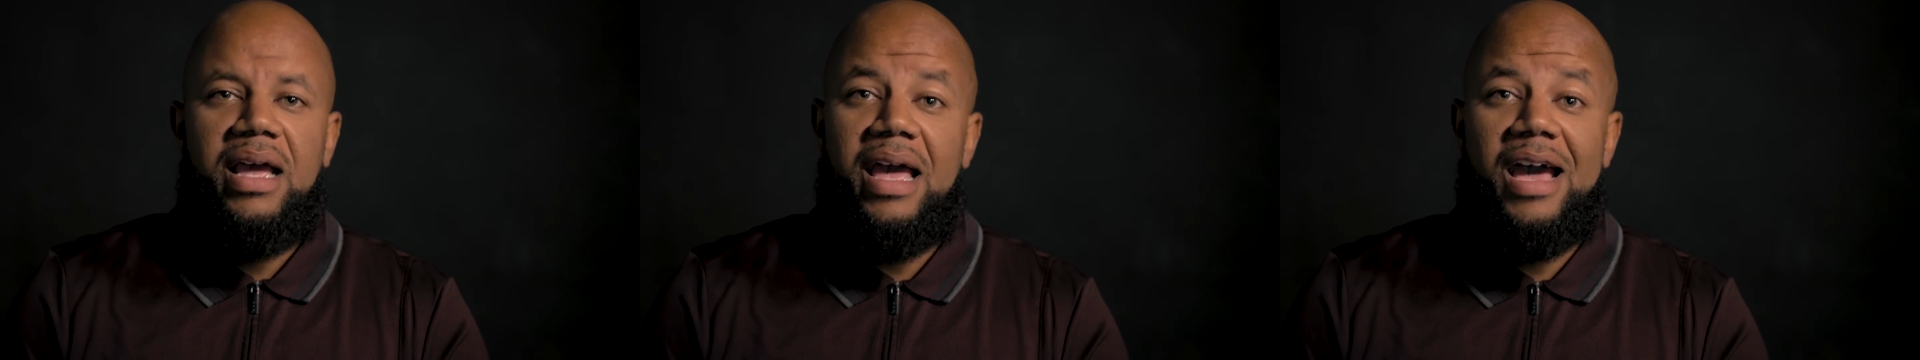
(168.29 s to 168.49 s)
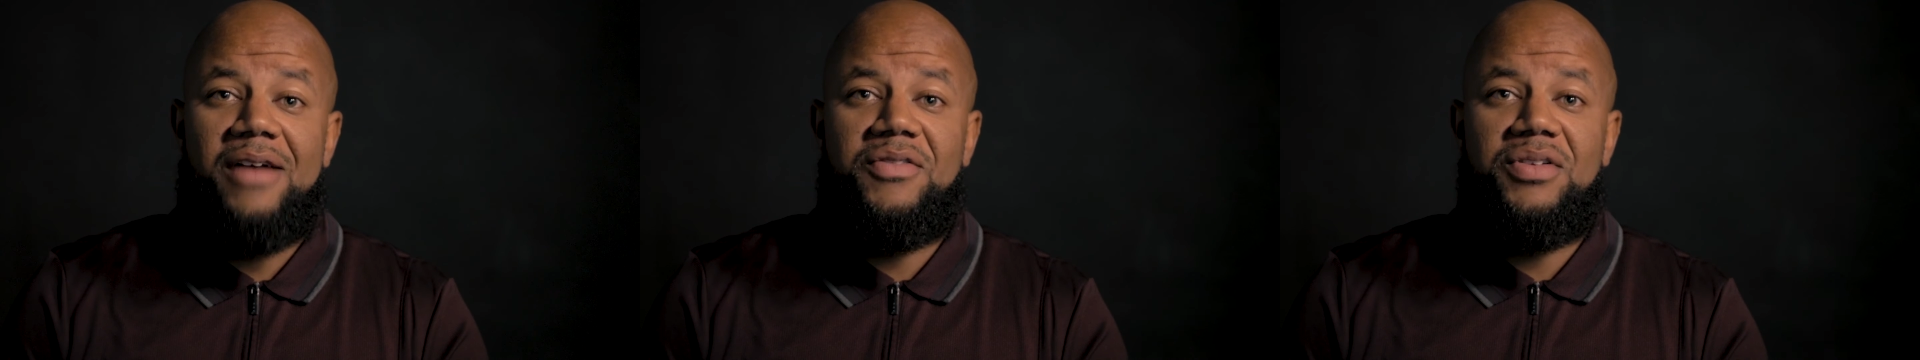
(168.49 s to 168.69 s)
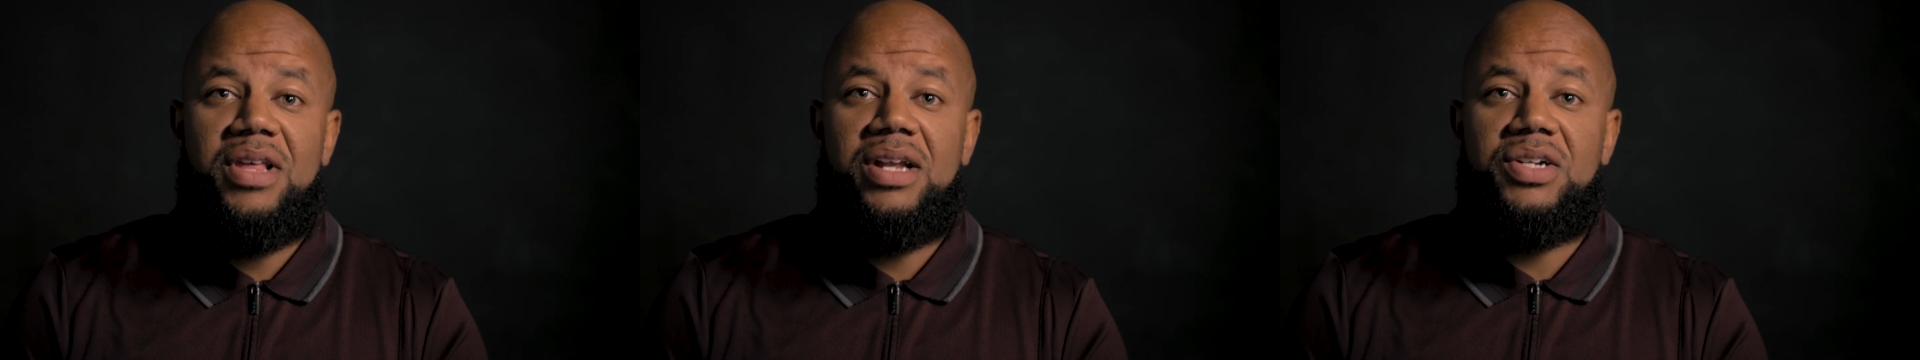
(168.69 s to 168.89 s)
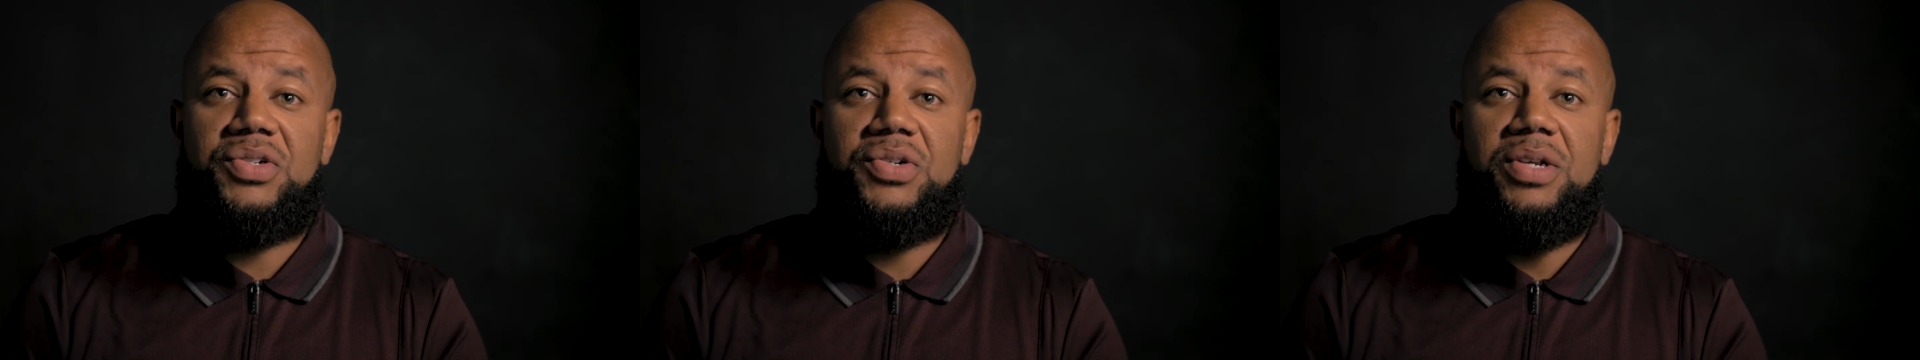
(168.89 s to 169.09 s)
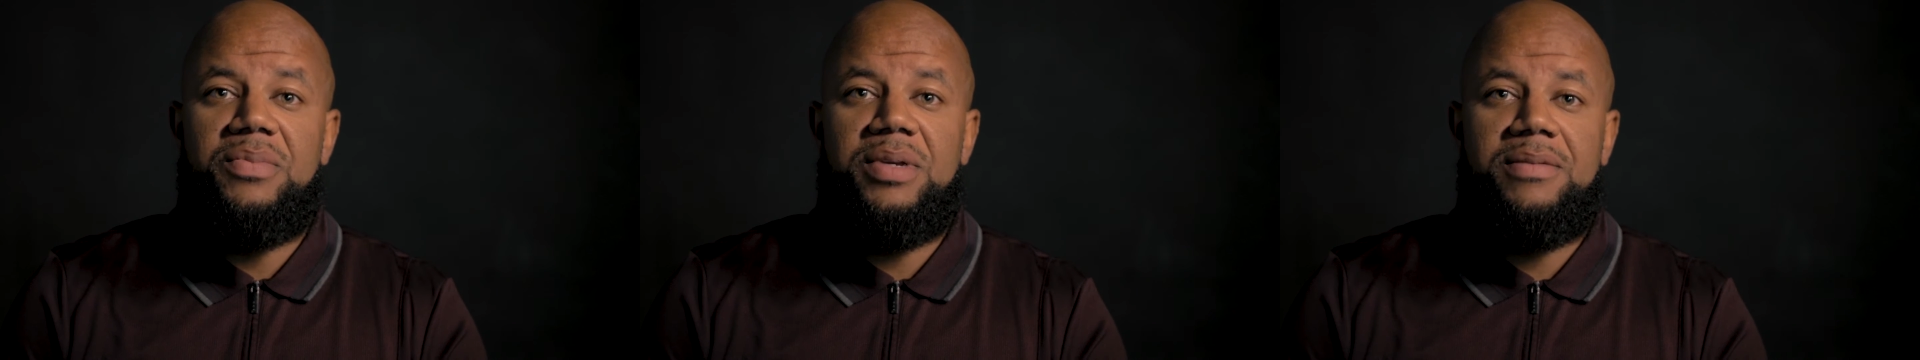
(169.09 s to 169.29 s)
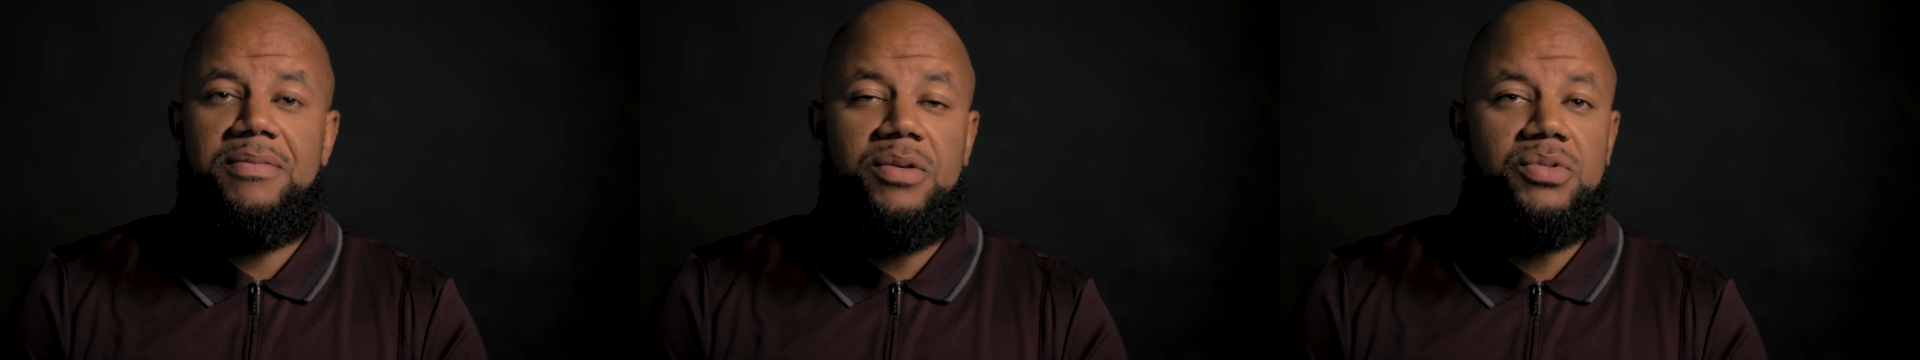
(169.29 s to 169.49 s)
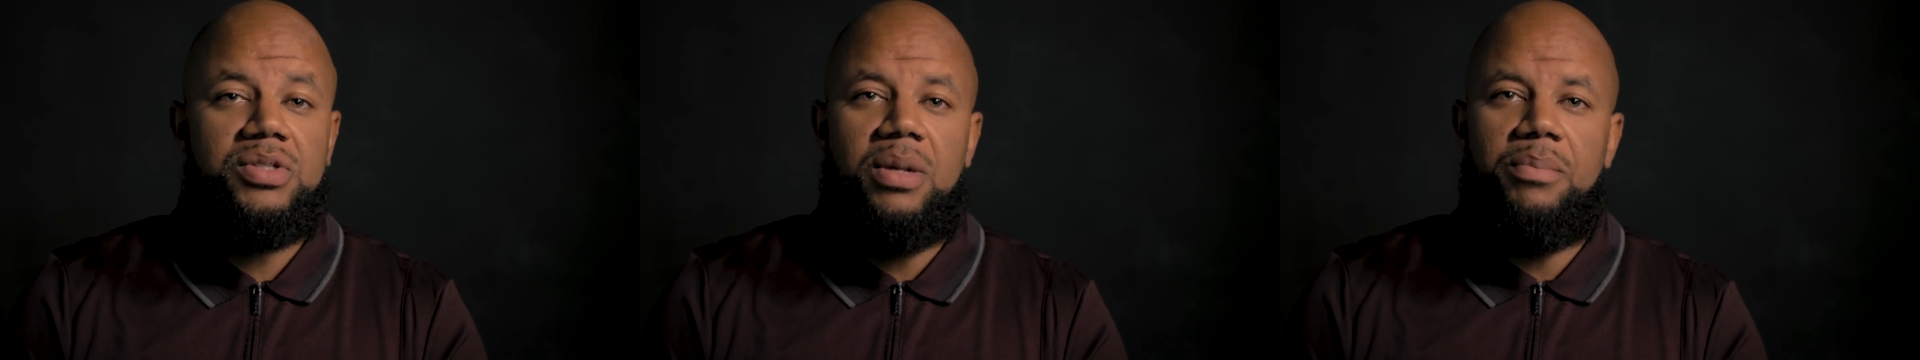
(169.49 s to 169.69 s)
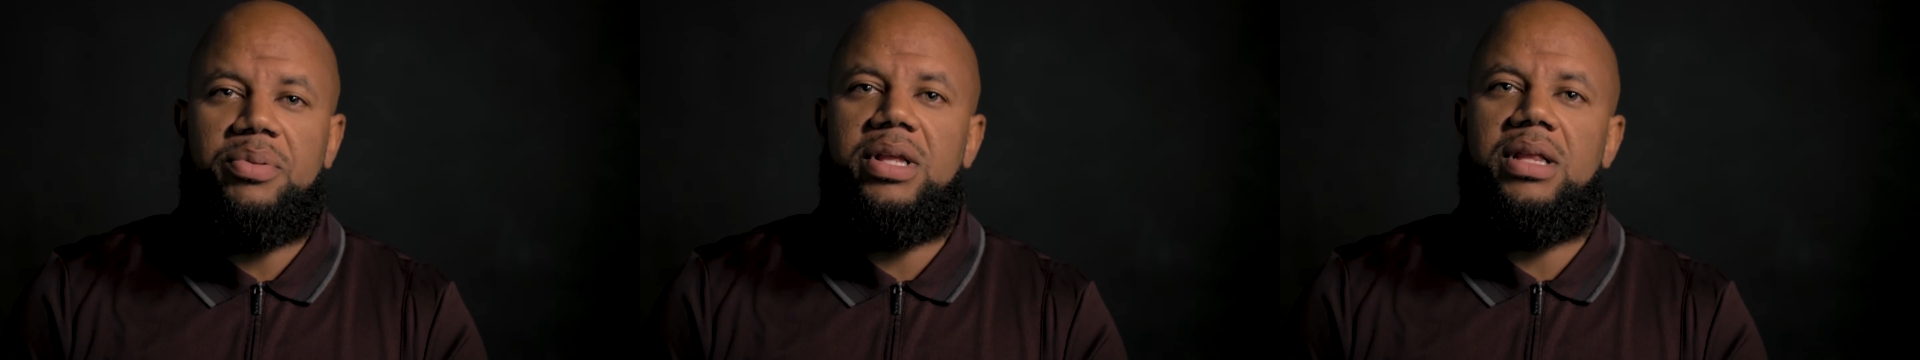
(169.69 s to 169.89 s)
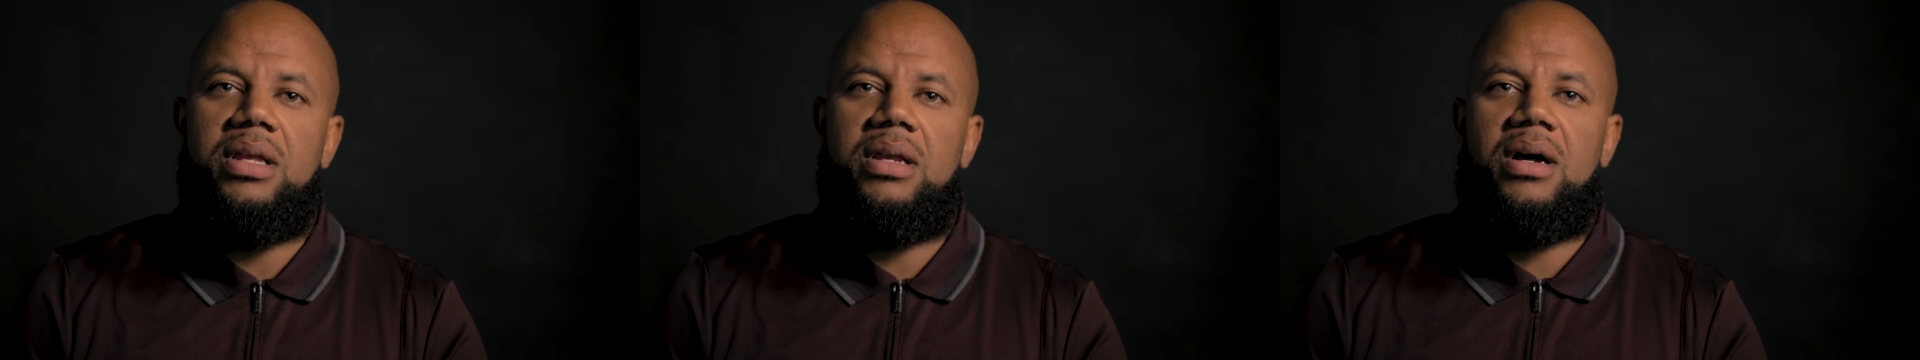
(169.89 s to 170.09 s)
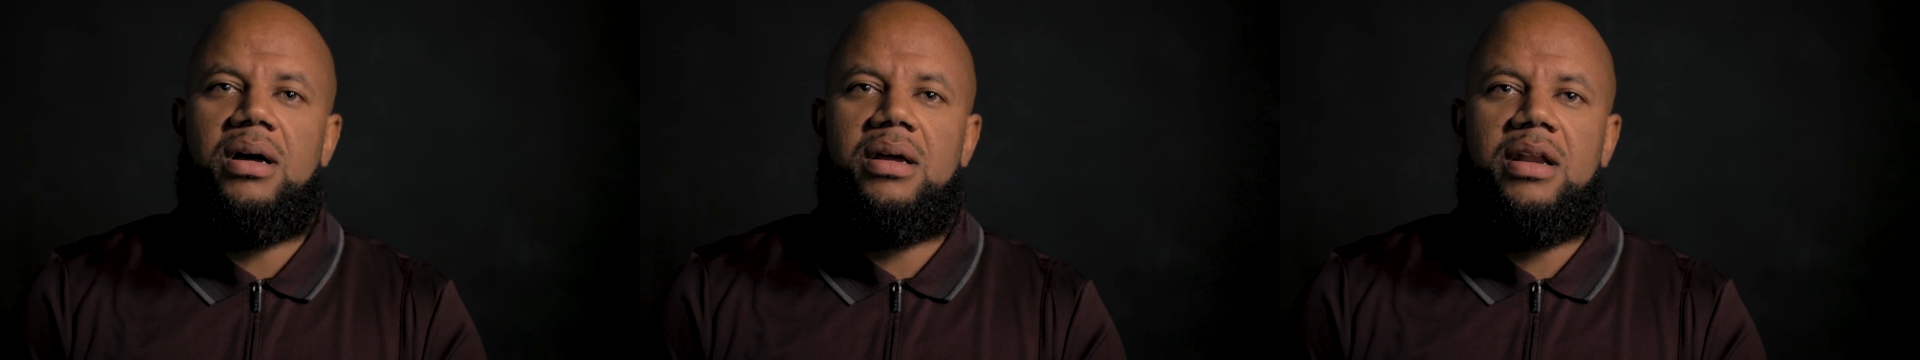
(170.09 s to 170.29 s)
After that treatment, it was completely
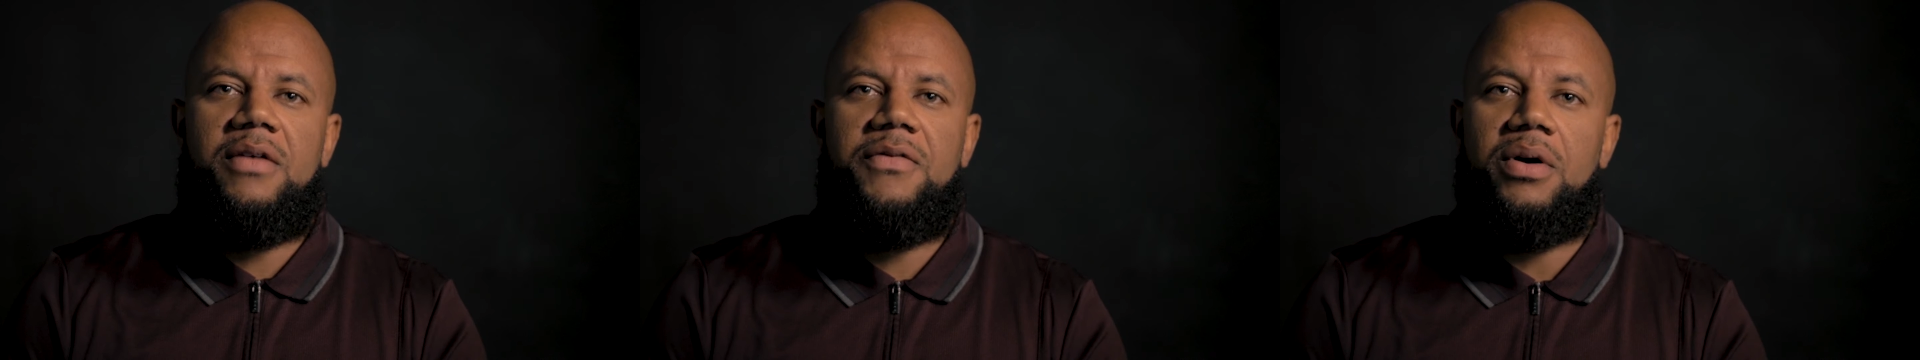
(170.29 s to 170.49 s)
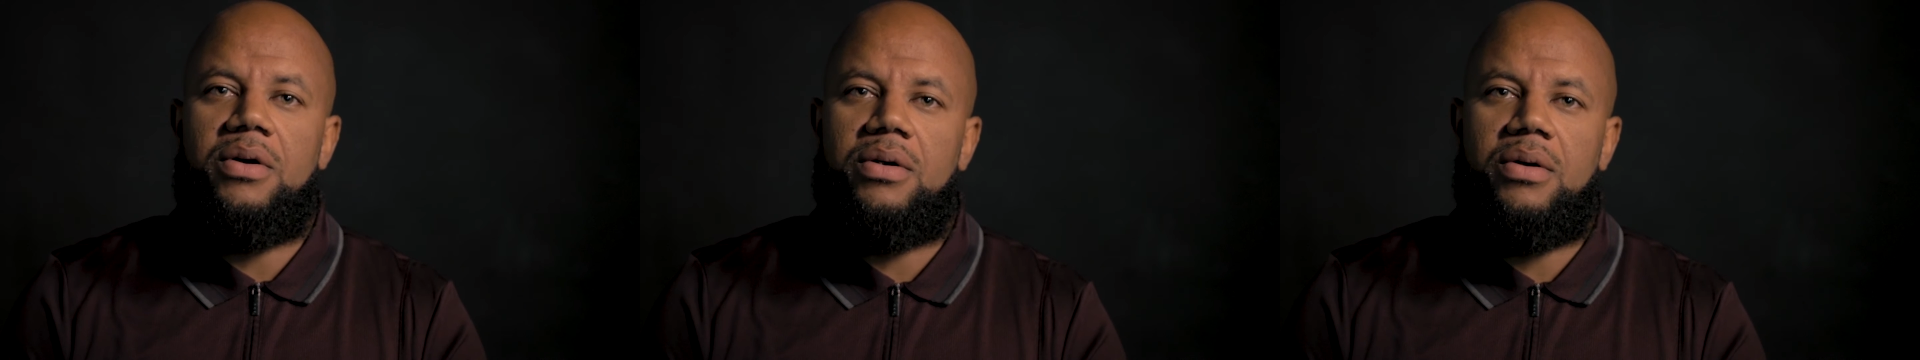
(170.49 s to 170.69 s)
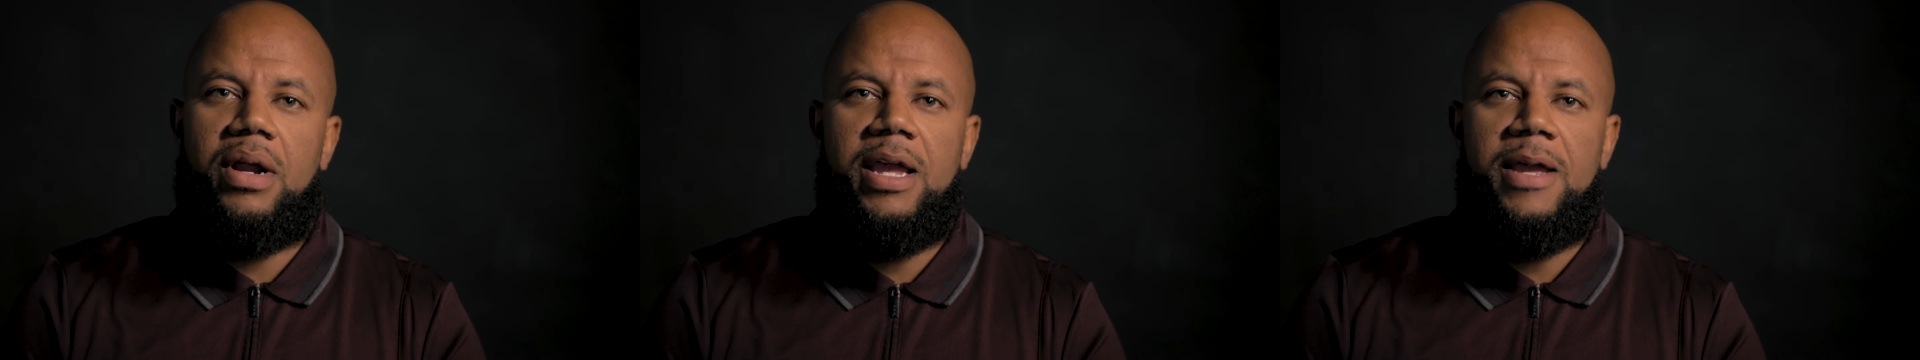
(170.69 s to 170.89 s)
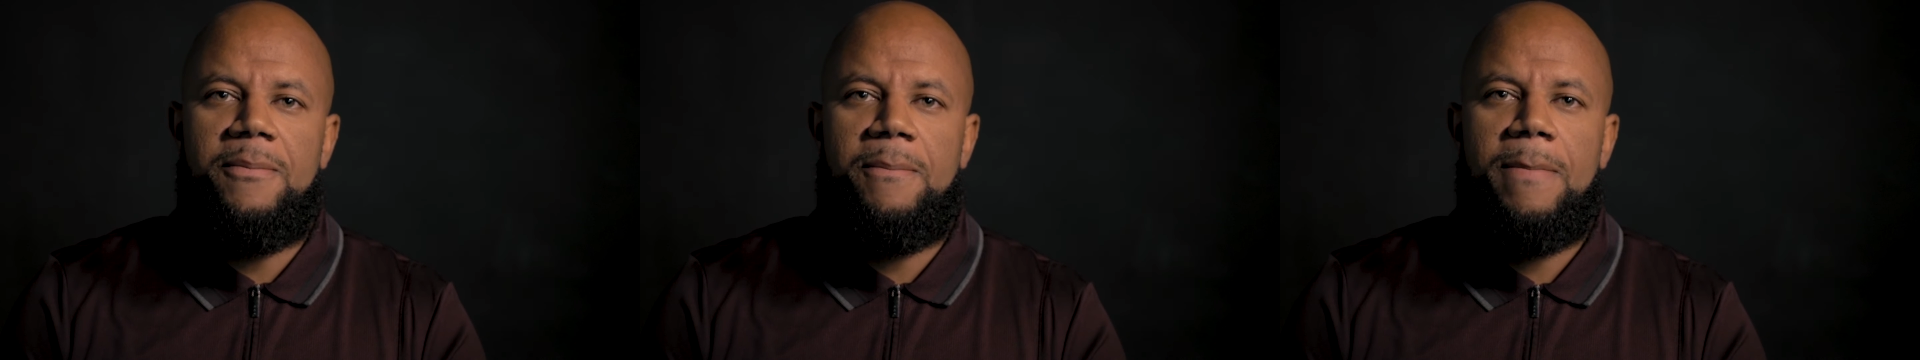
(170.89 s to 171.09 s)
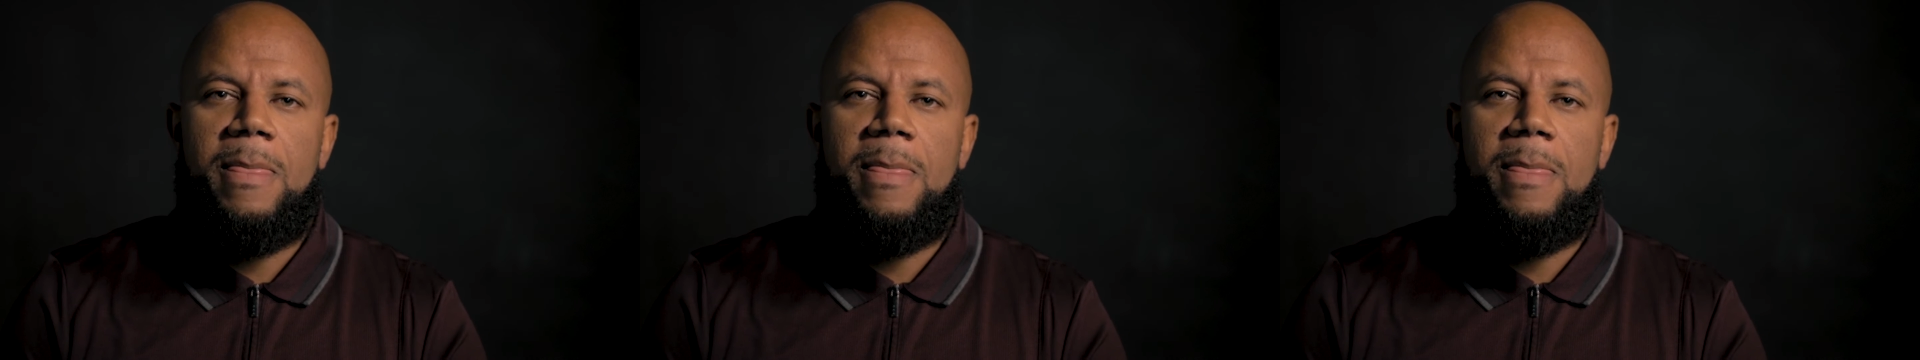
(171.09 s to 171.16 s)
gone. I felt great.